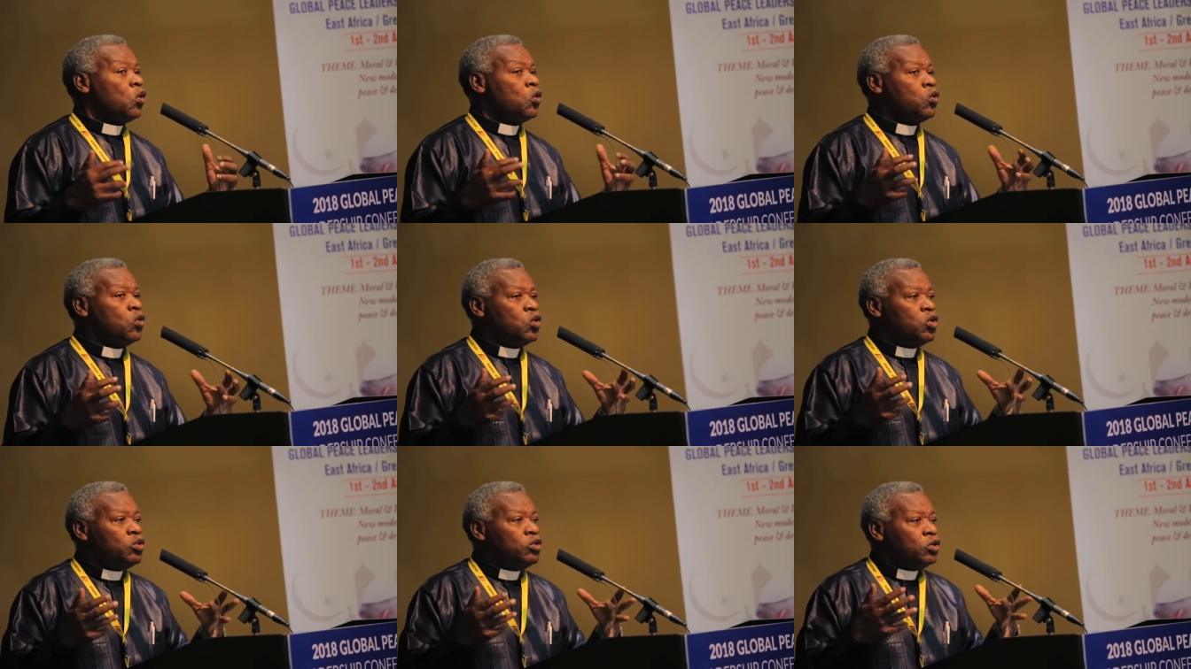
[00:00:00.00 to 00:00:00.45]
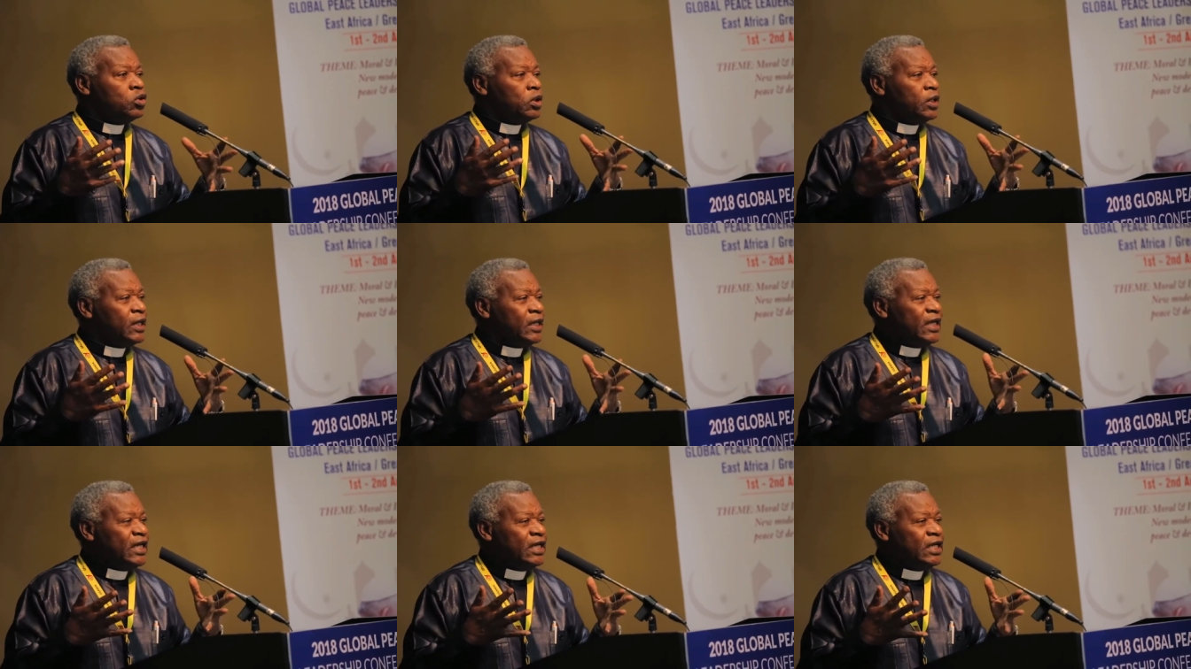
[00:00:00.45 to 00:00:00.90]
who
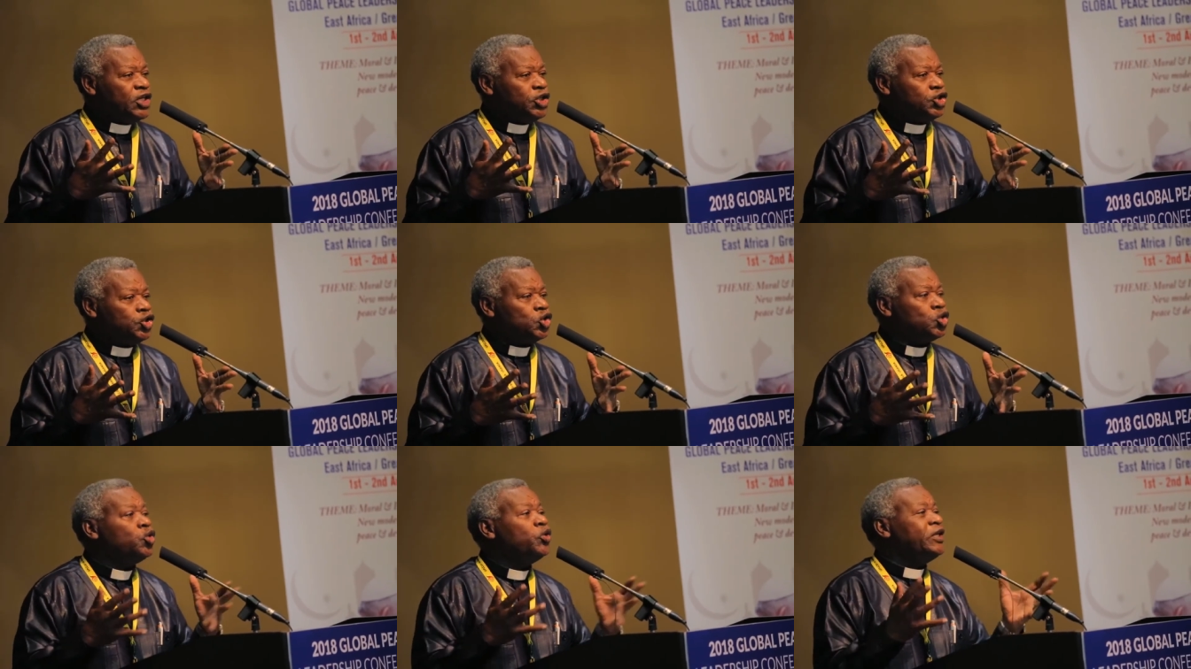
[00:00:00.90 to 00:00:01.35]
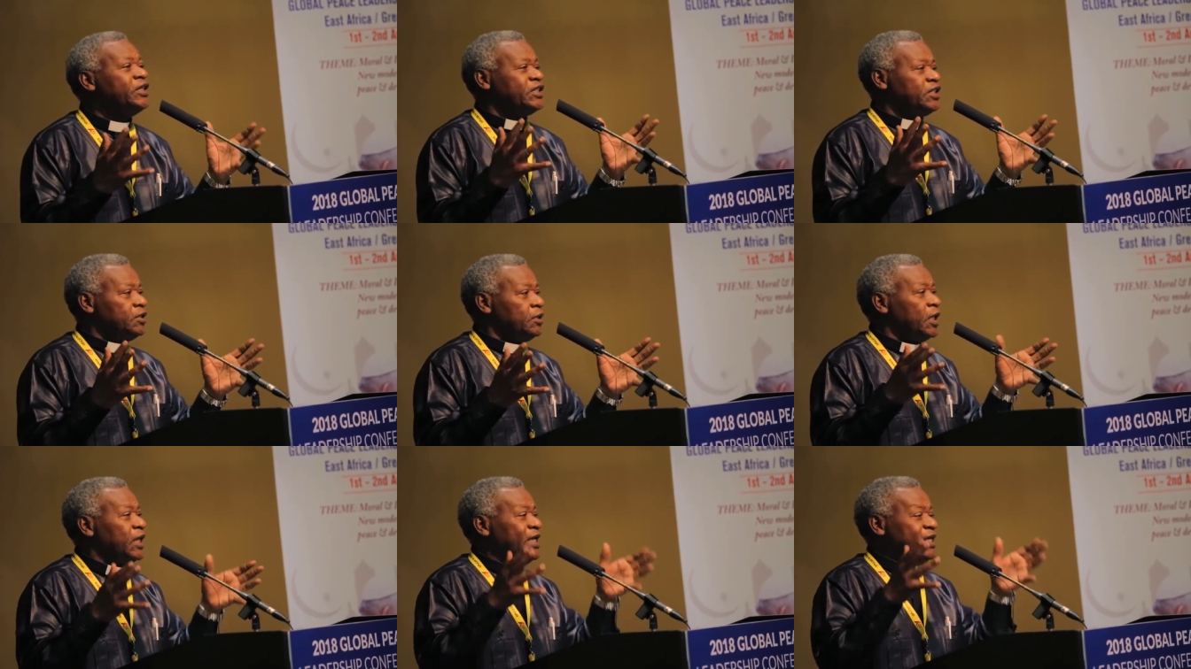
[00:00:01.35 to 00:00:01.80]

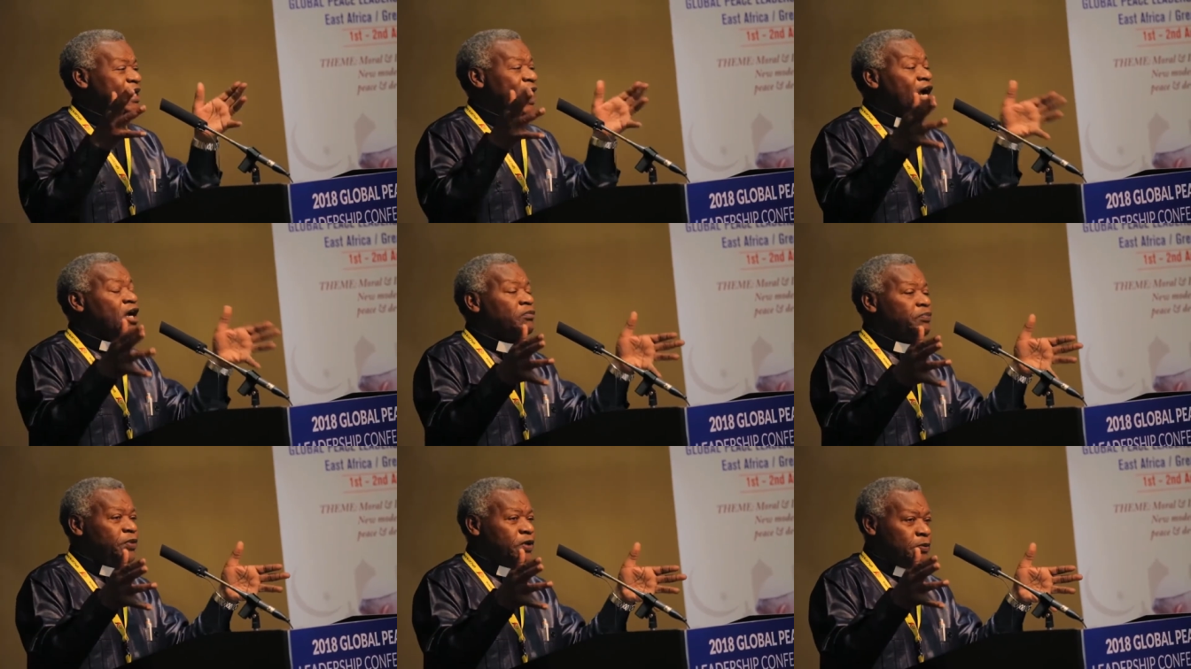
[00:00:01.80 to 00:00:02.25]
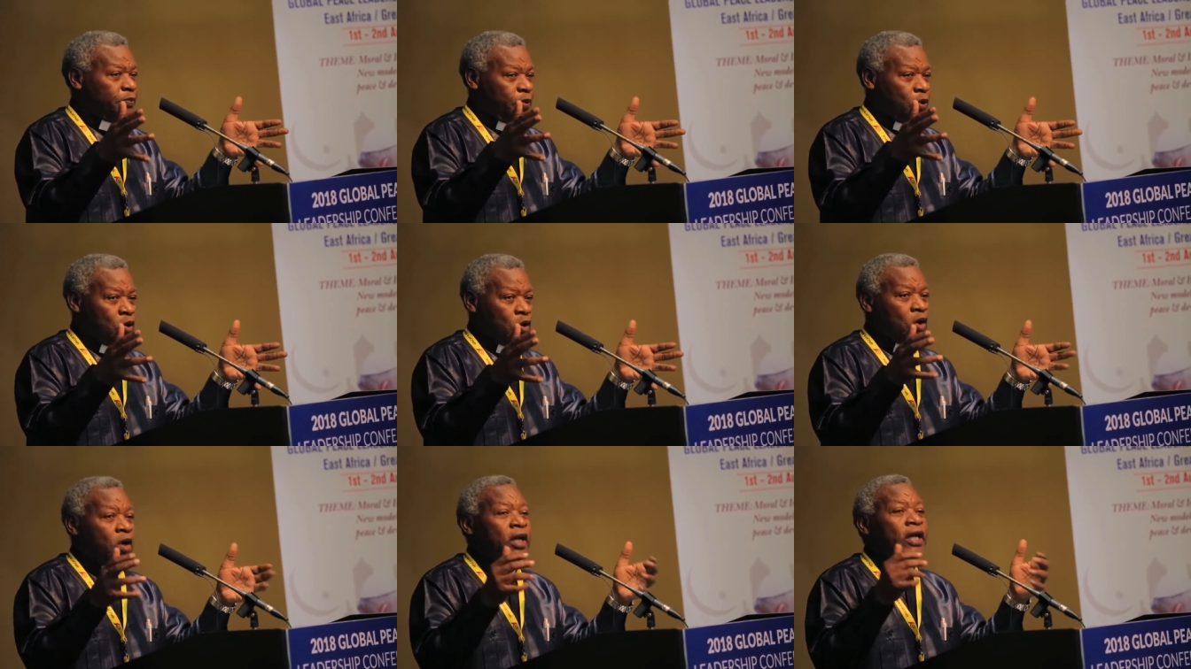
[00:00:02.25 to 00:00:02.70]
intuit young
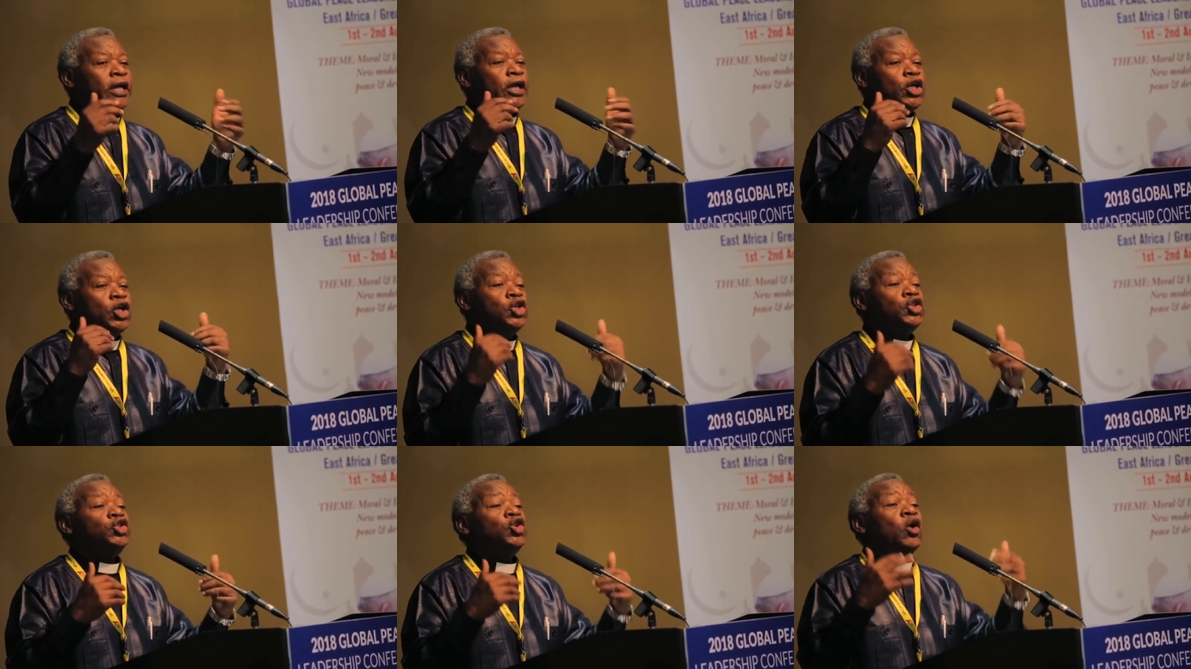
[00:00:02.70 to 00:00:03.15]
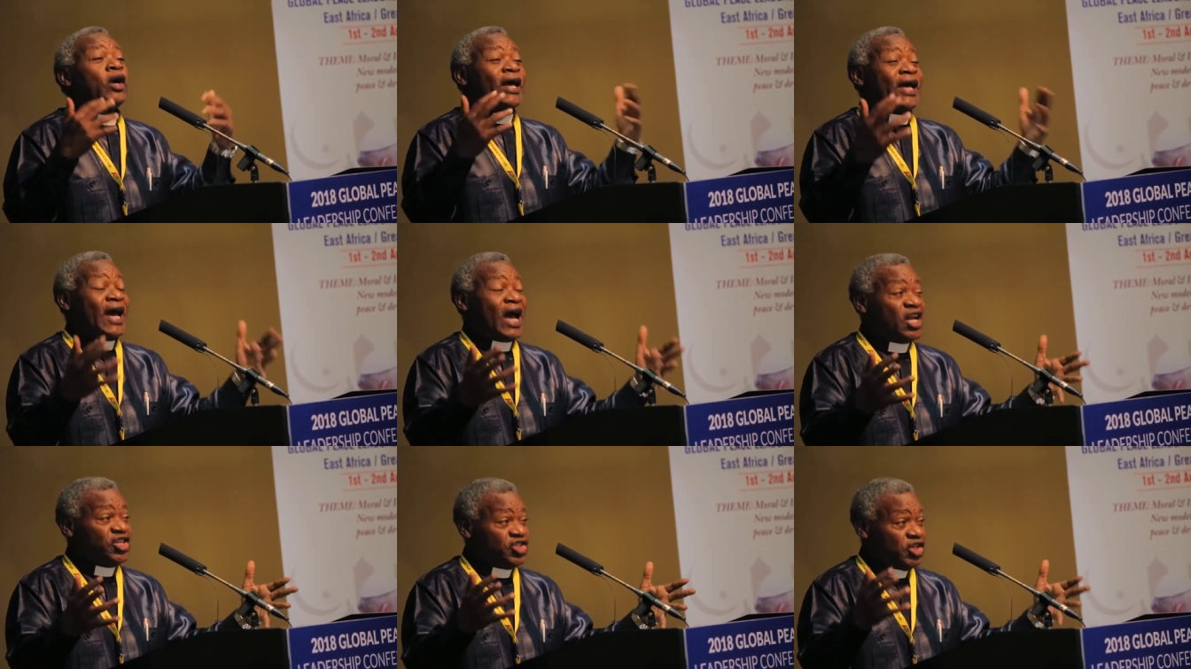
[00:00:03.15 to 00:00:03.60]
people into a
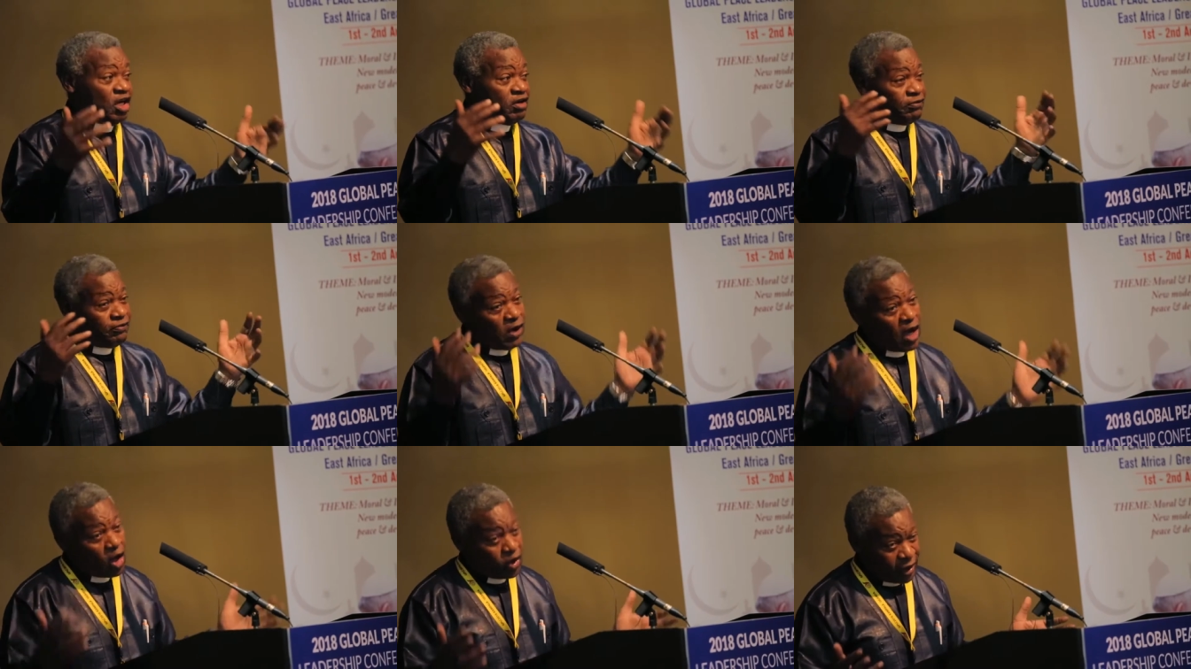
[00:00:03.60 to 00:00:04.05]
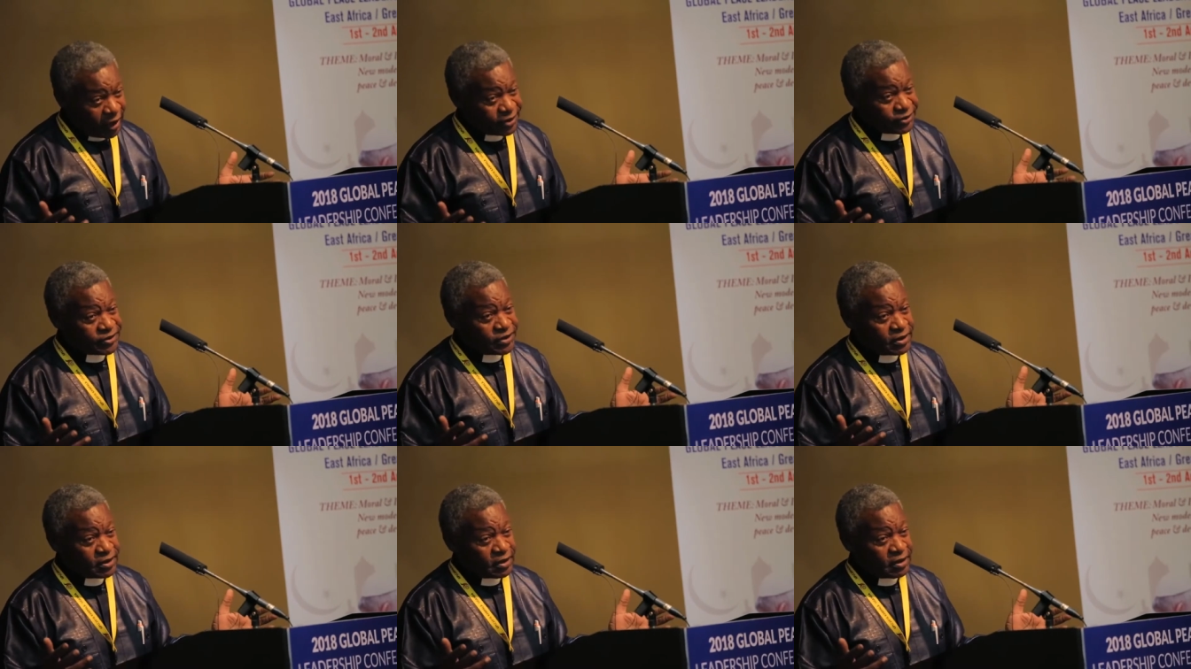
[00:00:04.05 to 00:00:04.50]
culture of
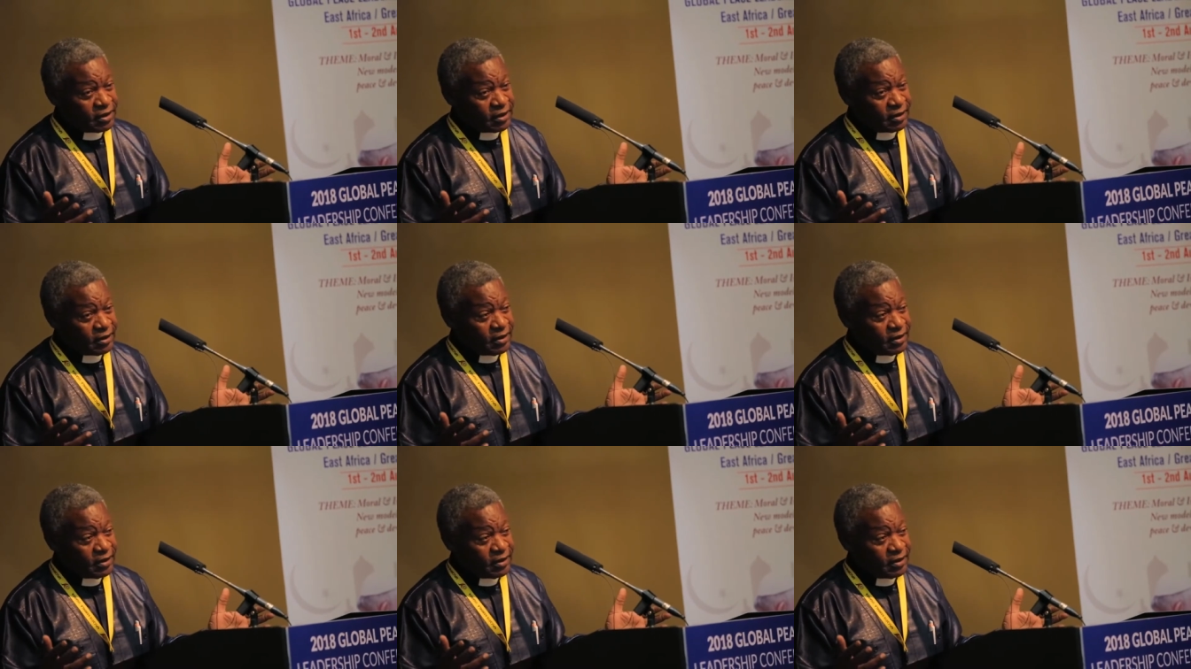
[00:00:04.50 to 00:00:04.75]
violence.